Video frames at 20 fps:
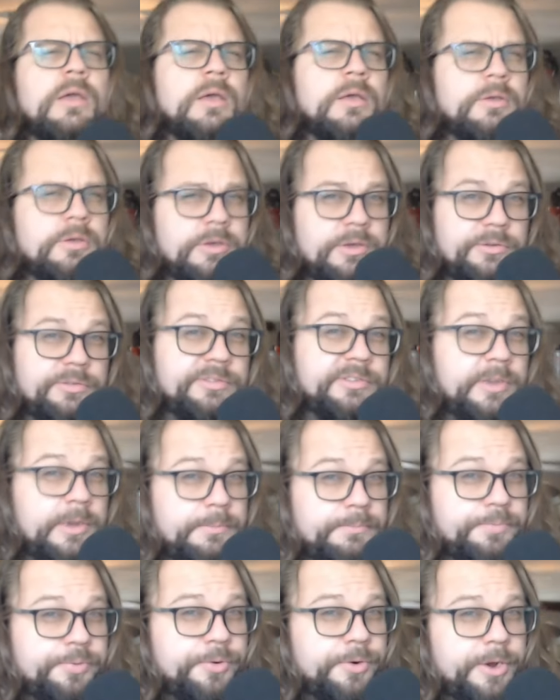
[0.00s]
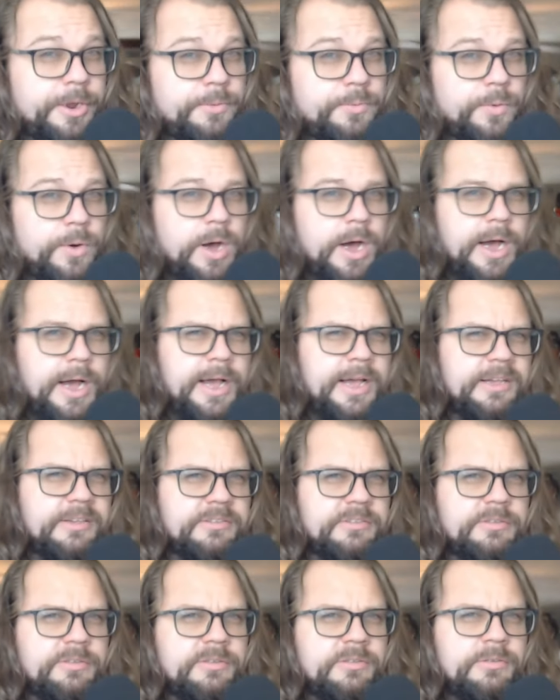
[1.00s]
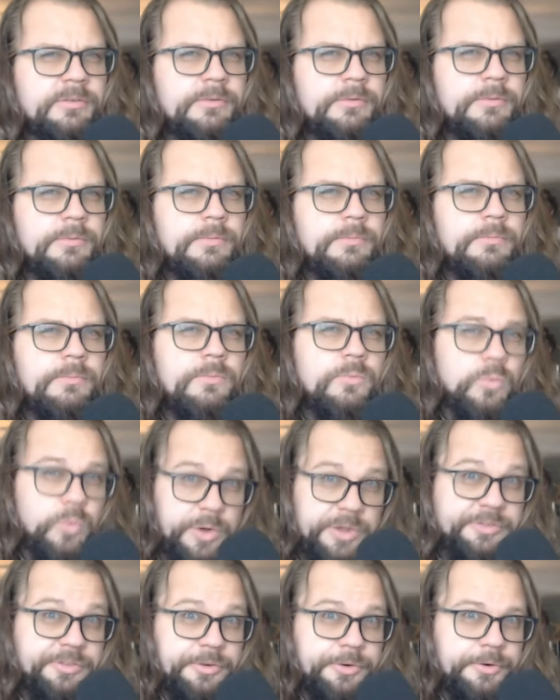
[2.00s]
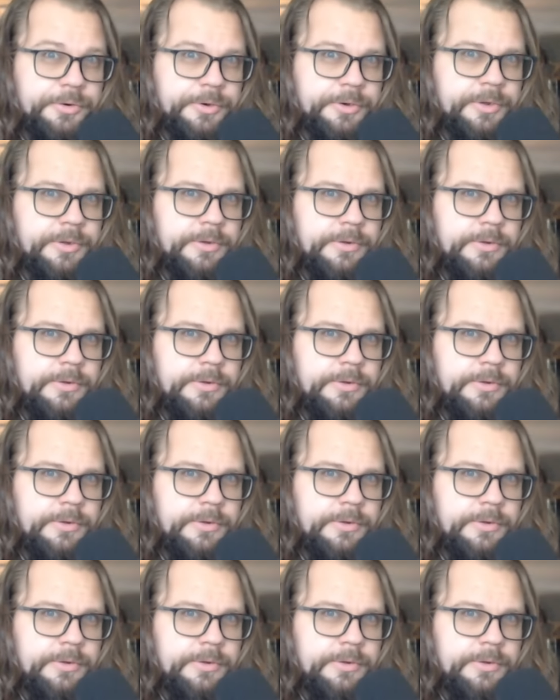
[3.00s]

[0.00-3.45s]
you seem pretty wise, wizard,